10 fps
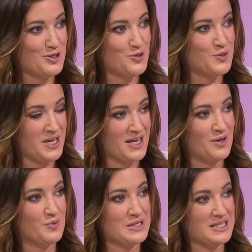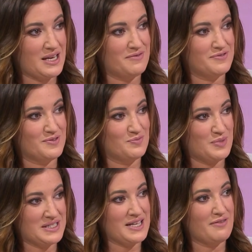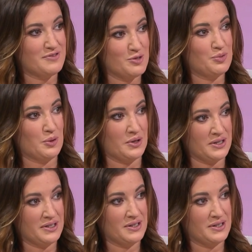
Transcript: would you think it would be safe to book?